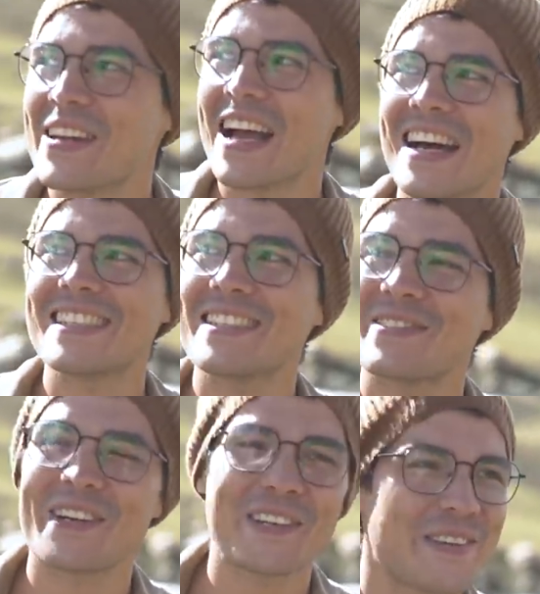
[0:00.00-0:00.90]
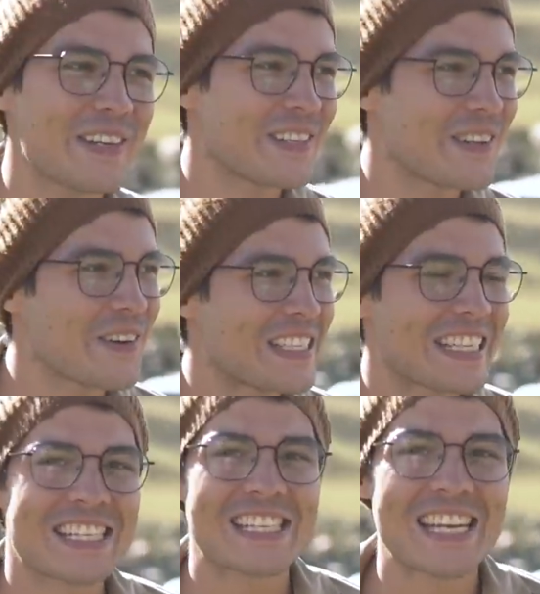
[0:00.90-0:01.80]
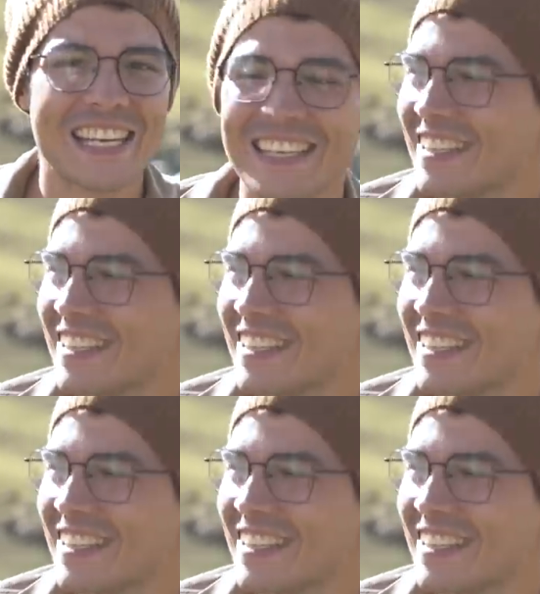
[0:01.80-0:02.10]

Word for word: we asked, where do we go take where a shit?